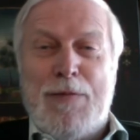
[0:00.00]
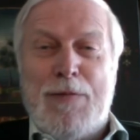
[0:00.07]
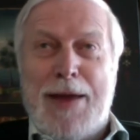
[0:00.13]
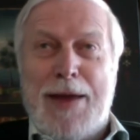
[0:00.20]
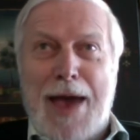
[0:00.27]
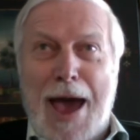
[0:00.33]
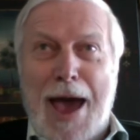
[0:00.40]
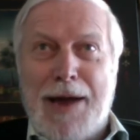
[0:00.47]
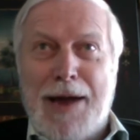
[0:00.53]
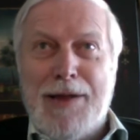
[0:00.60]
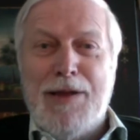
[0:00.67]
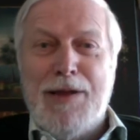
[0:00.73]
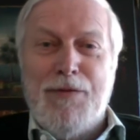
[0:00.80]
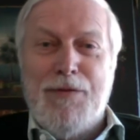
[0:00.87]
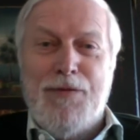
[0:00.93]

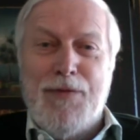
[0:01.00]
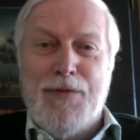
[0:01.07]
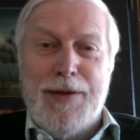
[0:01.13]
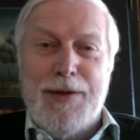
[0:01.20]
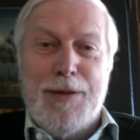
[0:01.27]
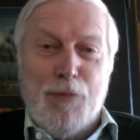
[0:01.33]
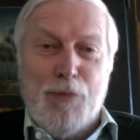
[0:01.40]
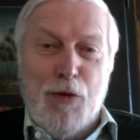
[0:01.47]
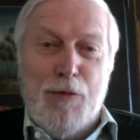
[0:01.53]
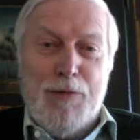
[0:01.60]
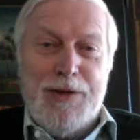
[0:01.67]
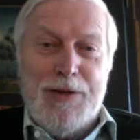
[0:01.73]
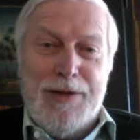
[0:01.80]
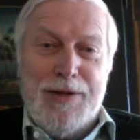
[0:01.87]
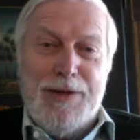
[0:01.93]
active uh,
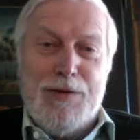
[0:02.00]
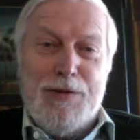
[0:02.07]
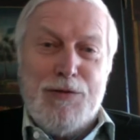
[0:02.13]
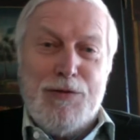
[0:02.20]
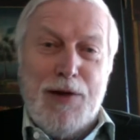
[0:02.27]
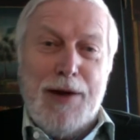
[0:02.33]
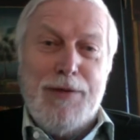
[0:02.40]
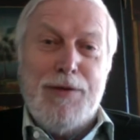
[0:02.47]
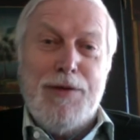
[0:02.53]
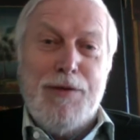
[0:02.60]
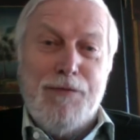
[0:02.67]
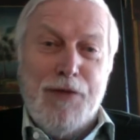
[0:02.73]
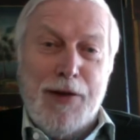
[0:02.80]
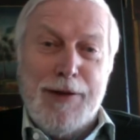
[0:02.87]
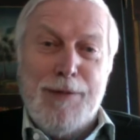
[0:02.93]
diplomacy to try to
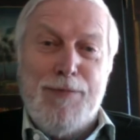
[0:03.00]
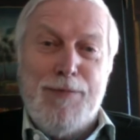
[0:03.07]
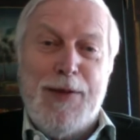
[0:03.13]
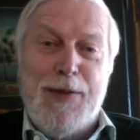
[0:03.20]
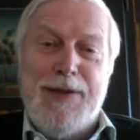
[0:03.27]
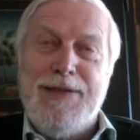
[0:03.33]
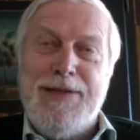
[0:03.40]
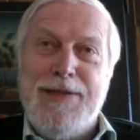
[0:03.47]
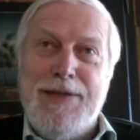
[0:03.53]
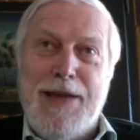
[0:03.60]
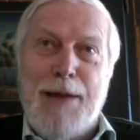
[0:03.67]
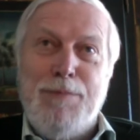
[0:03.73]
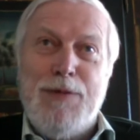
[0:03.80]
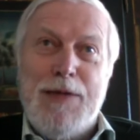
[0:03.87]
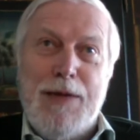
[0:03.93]
develop these
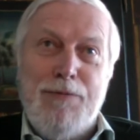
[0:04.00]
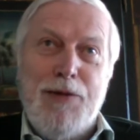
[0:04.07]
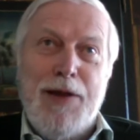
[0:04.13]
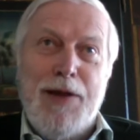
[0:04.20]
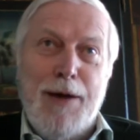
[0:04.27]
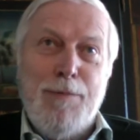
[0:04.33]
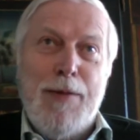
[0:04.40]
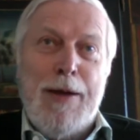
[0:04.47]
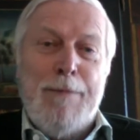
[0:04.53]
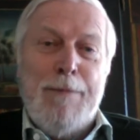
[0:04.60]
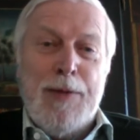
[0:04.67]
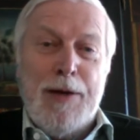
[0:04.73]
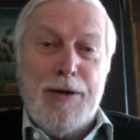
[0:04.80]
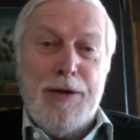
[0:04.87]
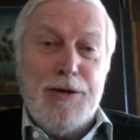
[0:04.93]
steps that would help
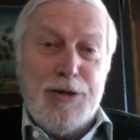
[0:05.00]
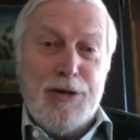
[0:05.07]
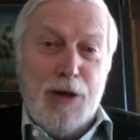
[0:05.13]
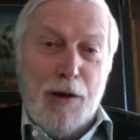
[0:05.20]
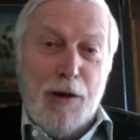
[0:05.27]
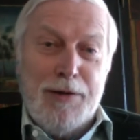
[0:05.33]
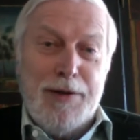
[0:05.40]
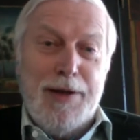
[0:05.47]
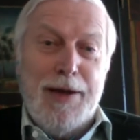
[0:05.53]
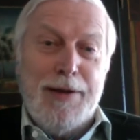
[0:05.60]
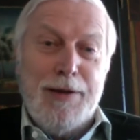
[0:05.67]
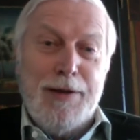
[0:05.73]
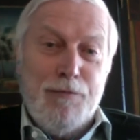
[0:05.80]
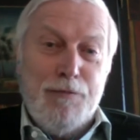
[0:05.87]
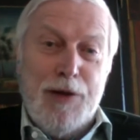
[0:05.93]
consolidate
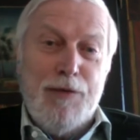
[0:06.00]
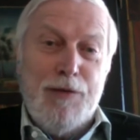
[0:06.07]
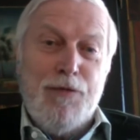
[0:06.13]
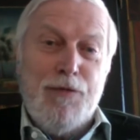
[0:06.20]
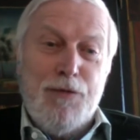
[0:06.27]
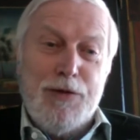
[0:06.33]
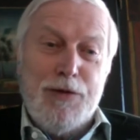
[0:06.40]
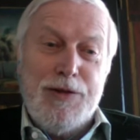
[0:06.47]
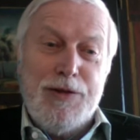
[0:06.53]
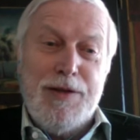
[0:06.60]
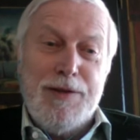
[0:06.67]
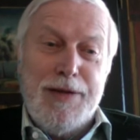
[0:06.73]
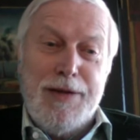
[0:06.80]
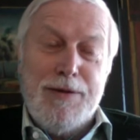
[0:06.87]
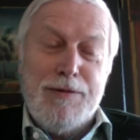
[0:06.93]
and reinforce the
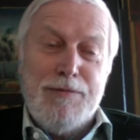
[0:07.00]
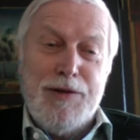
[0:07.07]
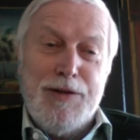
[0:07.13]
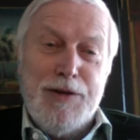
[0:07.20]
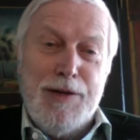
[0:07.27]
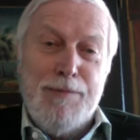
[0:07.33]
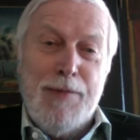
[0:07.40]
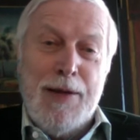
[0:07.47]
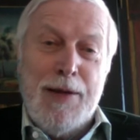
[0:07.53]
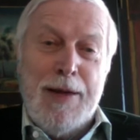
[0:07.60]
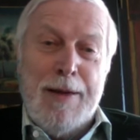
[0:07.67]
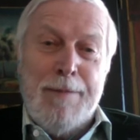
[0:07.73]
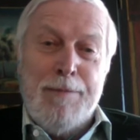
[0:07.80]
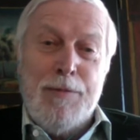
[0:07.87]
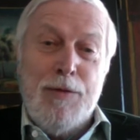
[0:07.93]
legal regime?
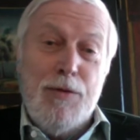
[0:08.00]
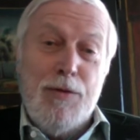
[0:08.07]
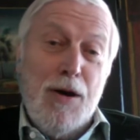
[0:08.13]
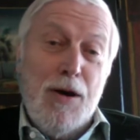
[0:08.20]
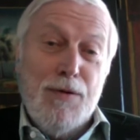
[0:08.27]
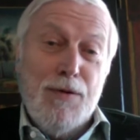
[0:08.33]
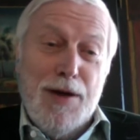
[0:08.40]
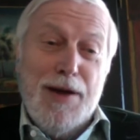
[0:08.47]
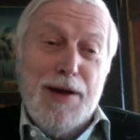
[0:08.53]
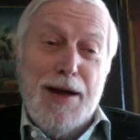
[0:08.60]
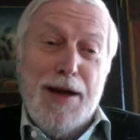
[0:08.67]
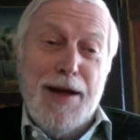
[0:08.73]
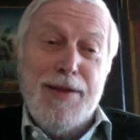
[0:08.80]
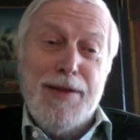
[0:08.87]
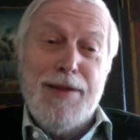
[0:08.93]
No.
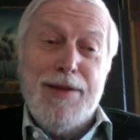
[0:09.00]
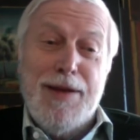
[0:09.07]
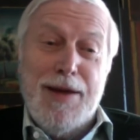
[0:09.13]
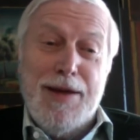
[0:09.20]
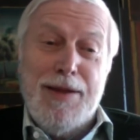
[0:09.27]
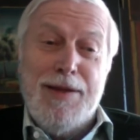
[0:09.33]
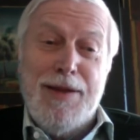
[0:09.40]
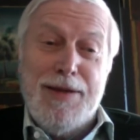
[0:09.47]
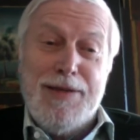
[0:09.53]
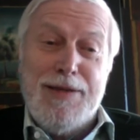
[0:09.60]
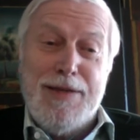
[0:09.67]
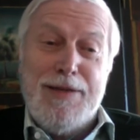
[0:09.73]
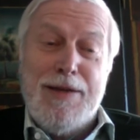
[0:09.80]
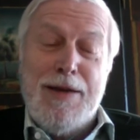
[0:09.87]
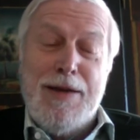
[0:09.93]
And uh, this
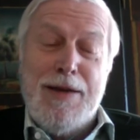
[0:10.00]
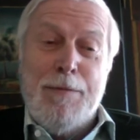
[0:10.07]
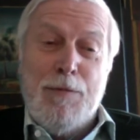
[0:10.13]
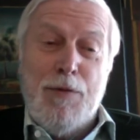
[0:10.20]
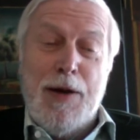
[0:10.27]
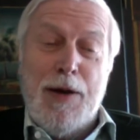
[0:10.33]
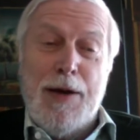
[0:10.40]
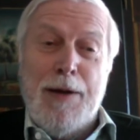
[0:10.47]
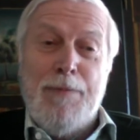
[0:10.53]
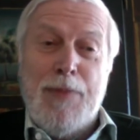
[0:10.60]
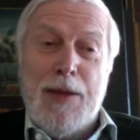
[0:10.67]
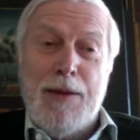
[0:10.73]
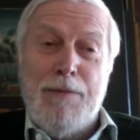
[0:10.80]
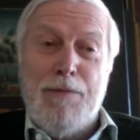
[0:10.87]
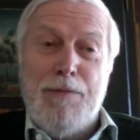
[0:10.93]
is where
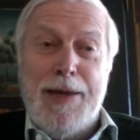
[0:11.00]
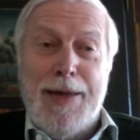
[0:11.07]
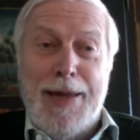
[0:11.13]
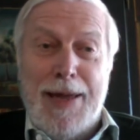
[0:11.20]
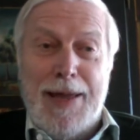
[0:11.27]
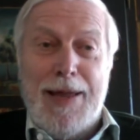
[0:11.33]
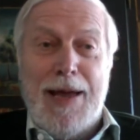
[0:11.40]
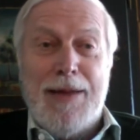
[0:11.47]
we get at